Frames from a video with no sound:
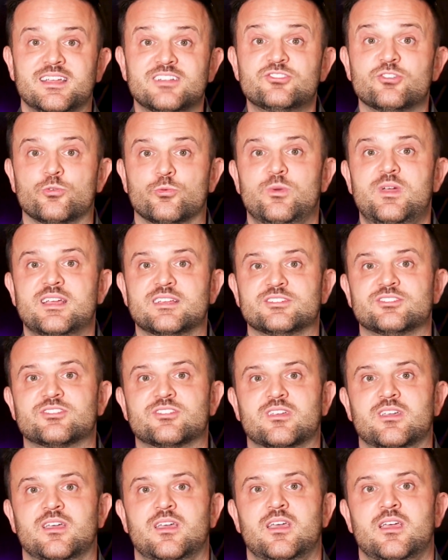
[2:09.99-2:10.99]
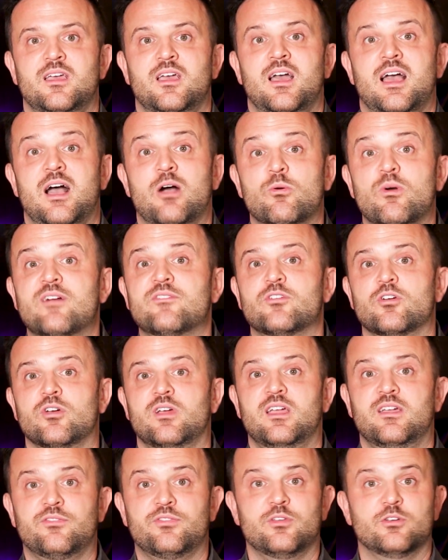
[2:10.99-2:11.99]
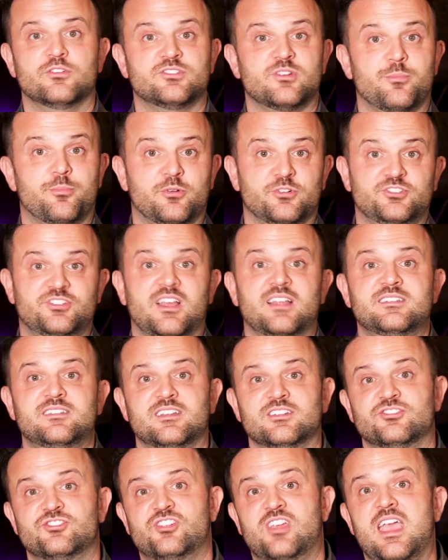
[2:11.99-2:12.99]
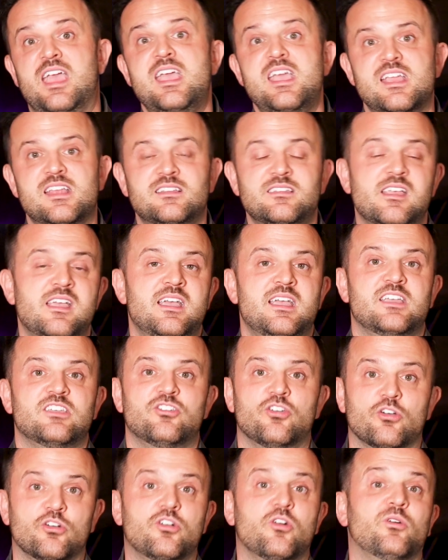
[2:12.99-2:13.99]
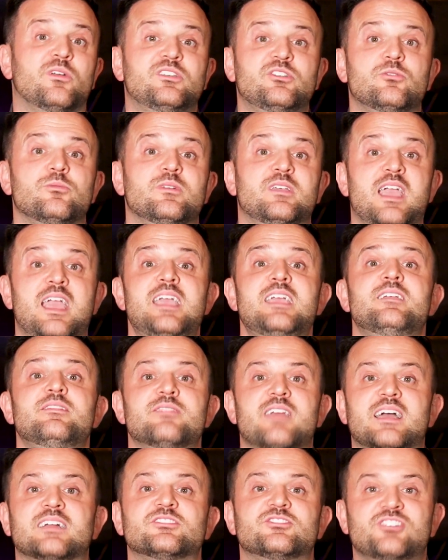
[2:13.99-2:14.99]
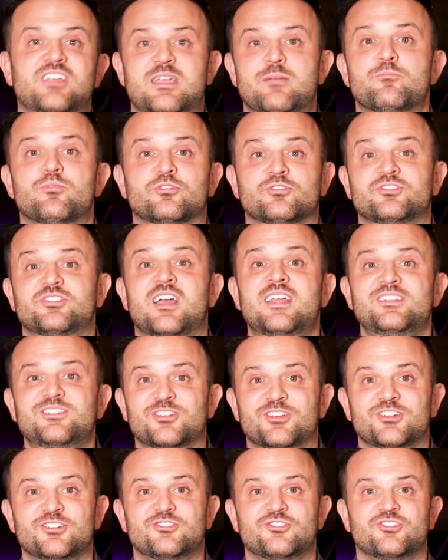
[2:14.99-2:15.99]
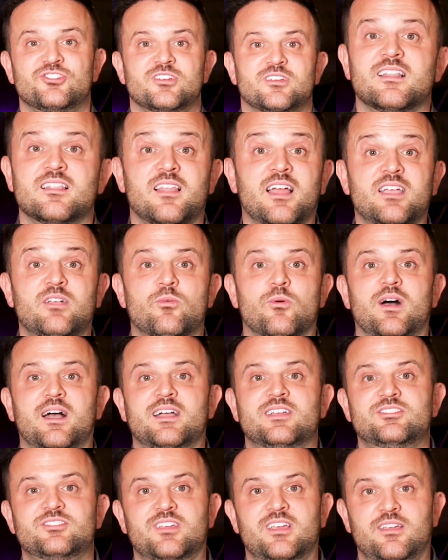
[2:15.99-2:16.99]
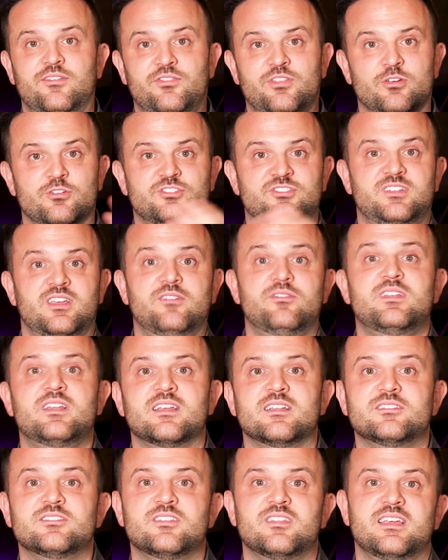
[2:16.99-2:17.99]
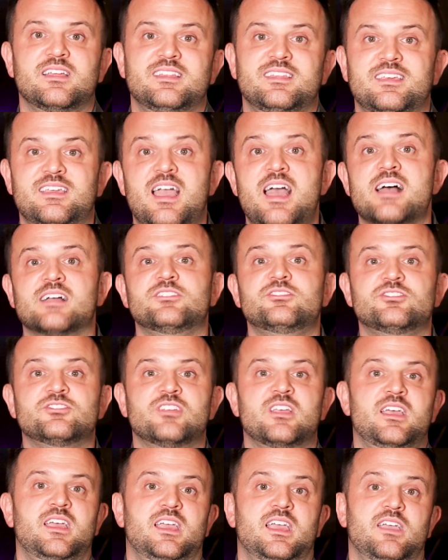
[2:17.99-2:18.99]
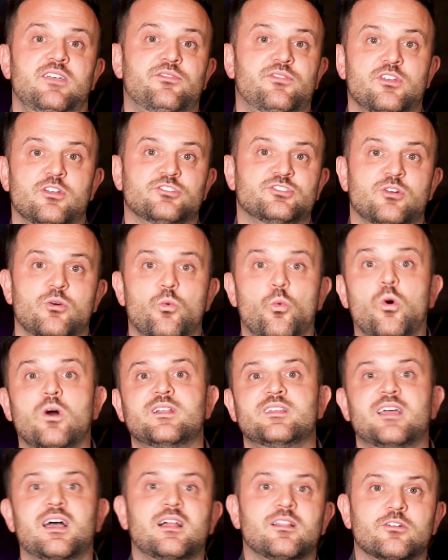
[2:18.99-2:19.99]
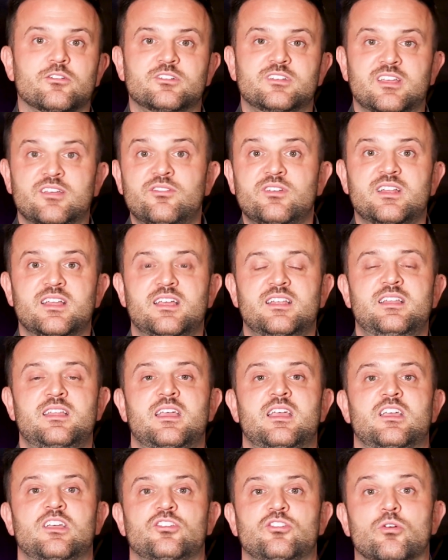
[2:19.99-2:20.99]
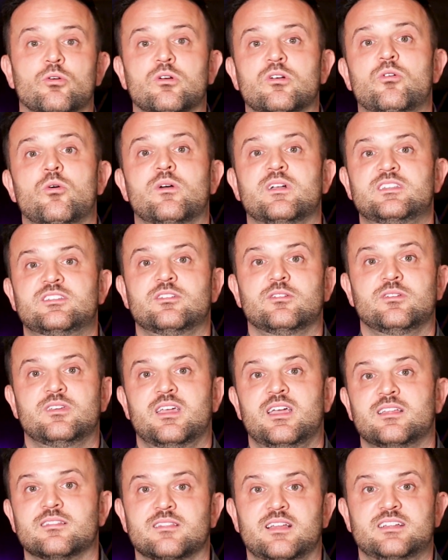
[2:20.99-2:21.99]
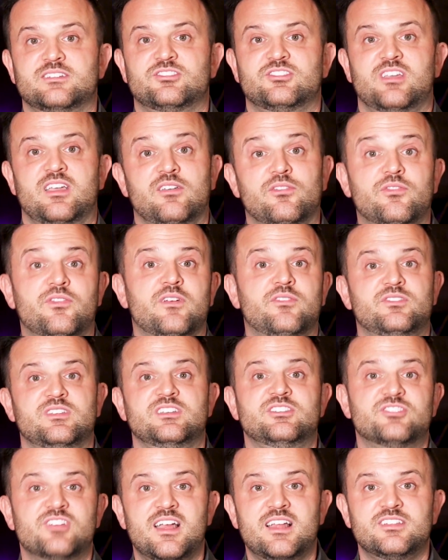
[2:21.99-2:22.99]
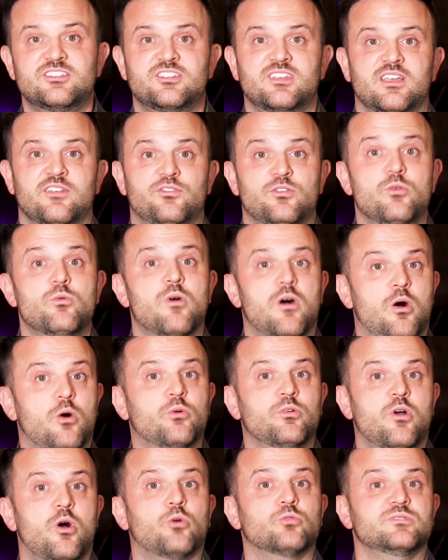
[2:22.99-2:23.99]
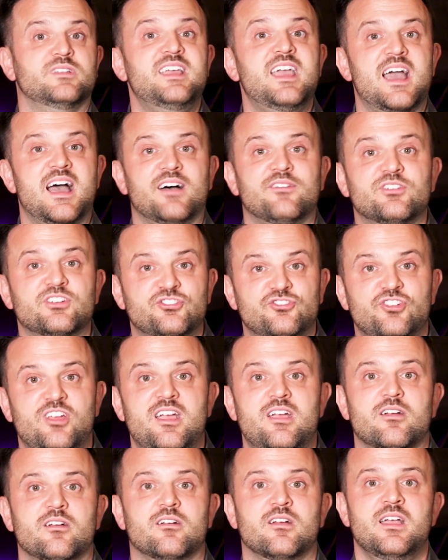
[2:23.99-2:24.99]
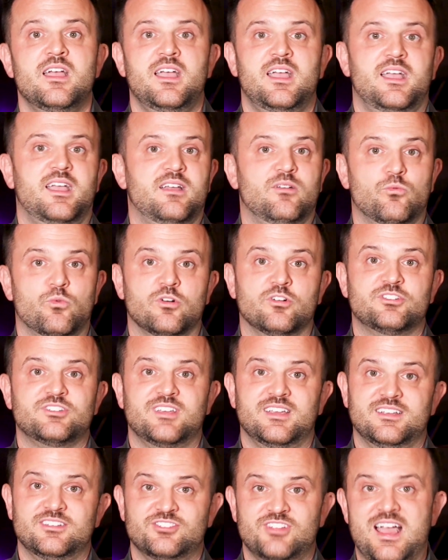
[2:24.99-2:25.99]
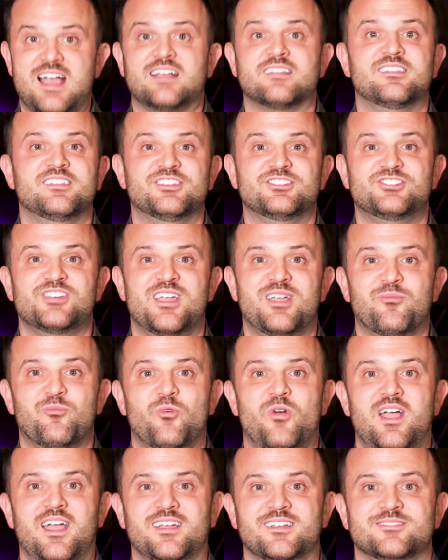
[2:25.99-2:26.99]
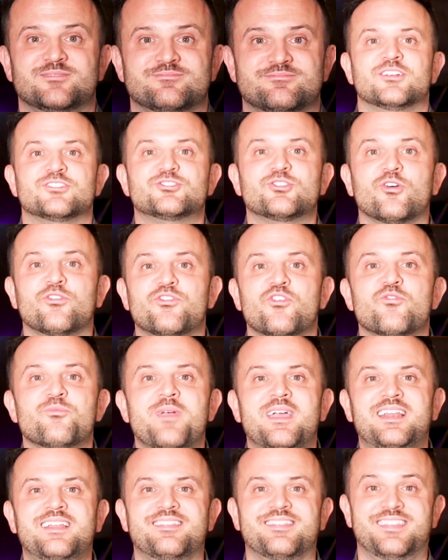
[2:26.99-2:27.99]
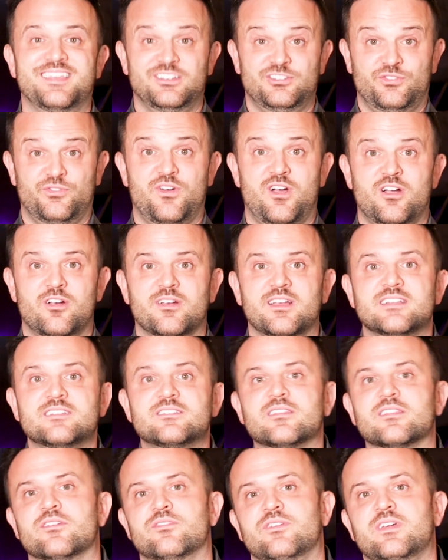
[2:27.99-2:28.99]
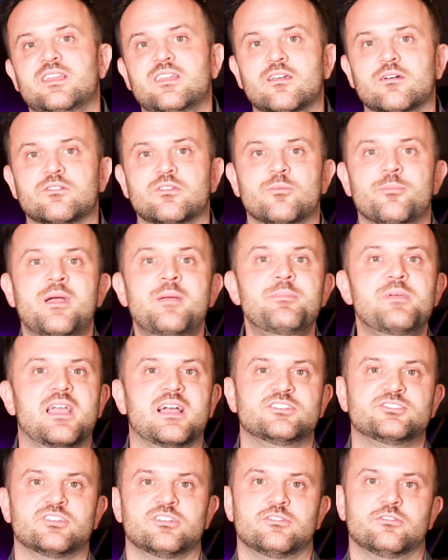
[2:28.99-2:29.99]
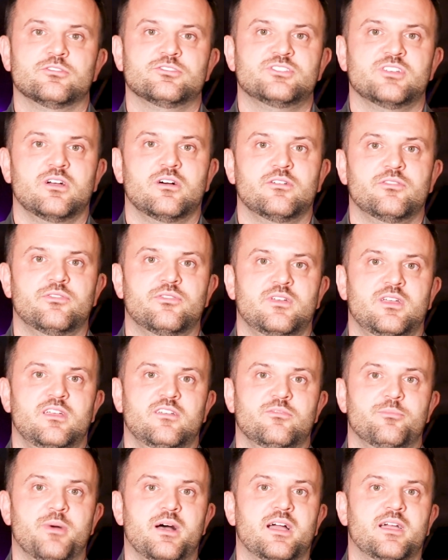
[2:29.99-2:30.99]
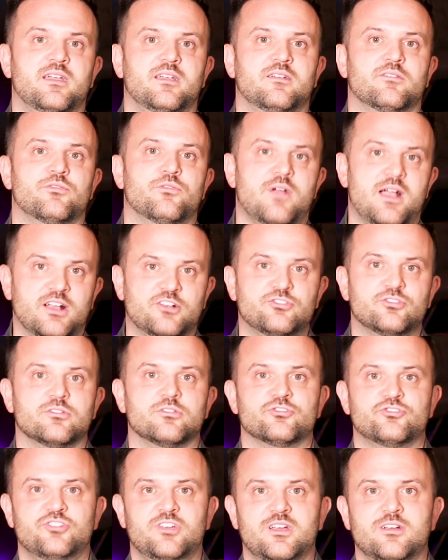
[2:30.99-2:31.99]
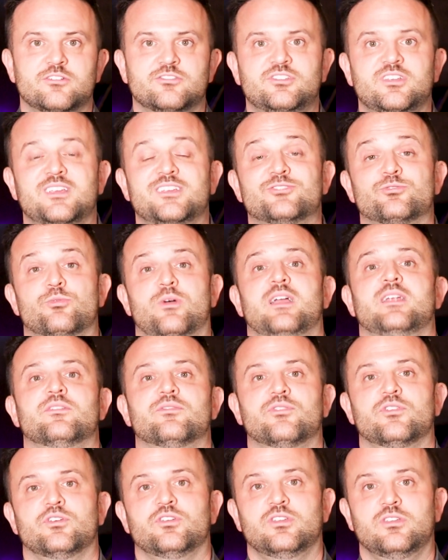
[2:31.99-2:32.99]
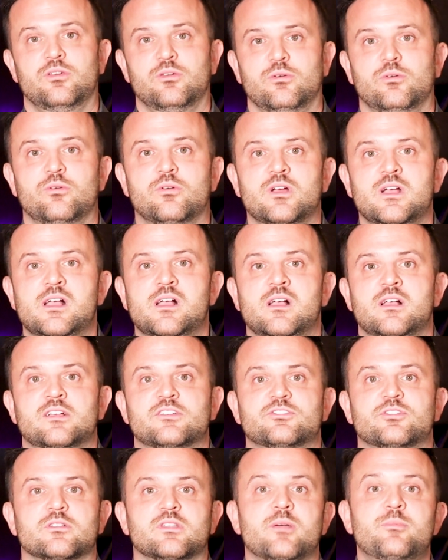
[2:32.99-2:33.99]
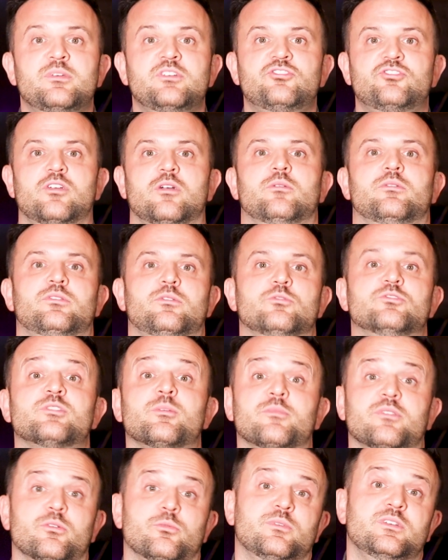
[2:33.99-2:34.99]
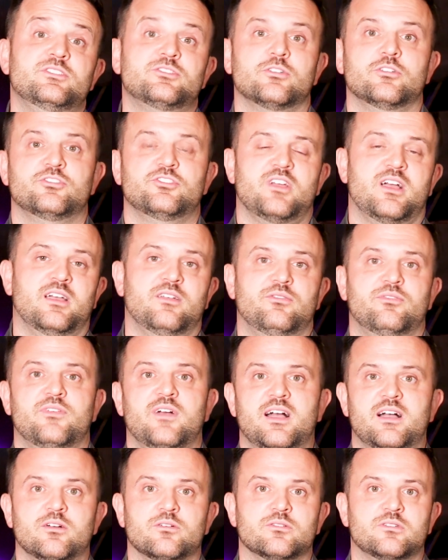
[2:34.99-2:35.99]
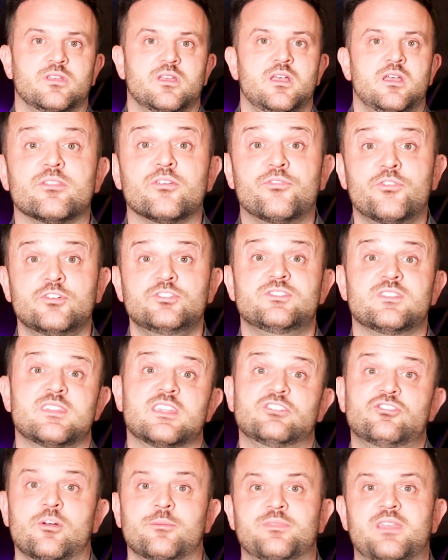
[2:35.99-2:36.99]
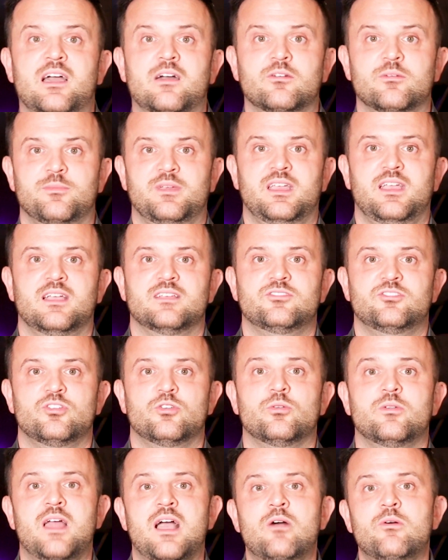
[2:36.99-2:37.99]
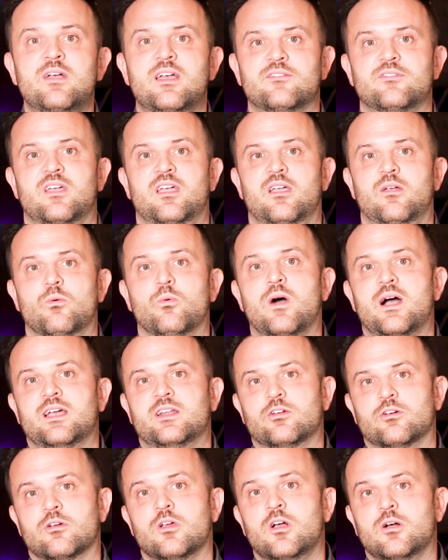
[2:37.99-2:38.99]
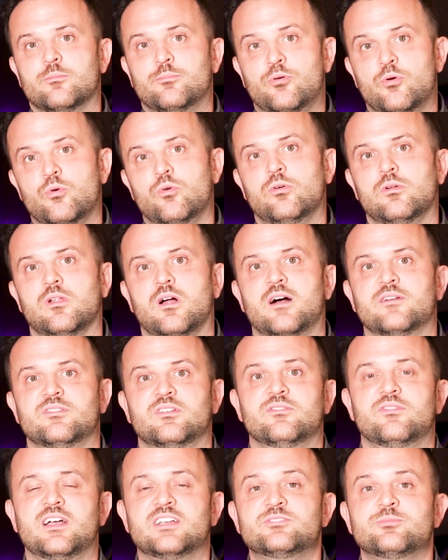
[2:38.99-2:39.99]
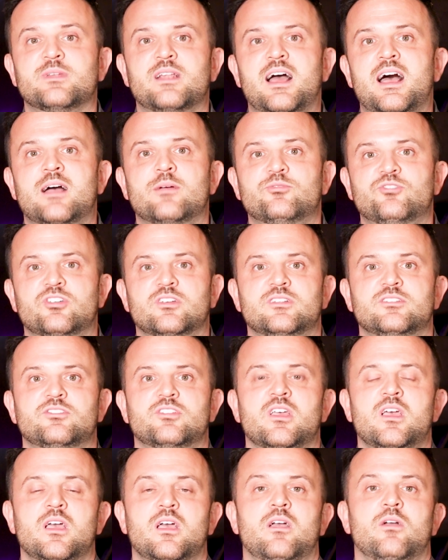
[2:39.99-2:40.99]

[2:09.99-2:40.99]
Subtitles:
It's a risk. However, if there's a percentage gain, you're going to gain that same percentage. Likewise, if there's dividends, then yes, if there's a $1 dividend, you're going to get, let's say, 50 cents if you own only half a share. It works exactly the same way. So if you've made it this far into the video, you might be asking yourself if buying fractional shares is right for you. So let me share with you some of the research I've found. The first thing that jumped out at me is you now have a wider pool of investment options.